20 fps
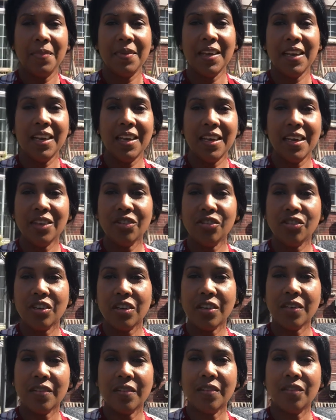
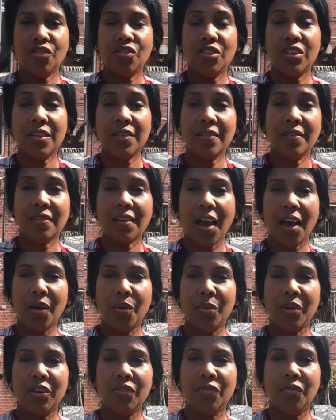delicious cheese
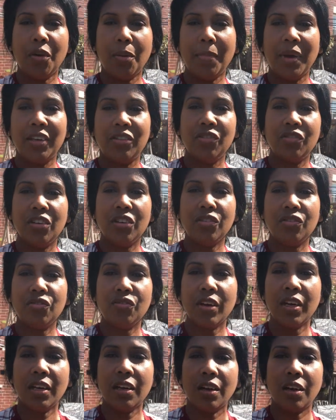sandwich for my
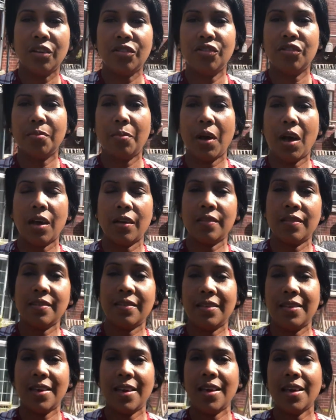children lunchbox
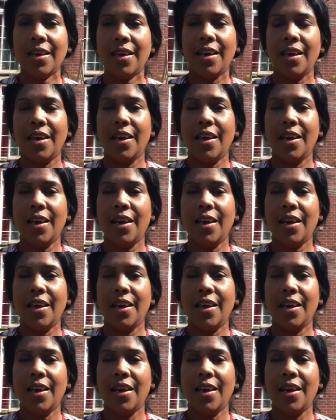today.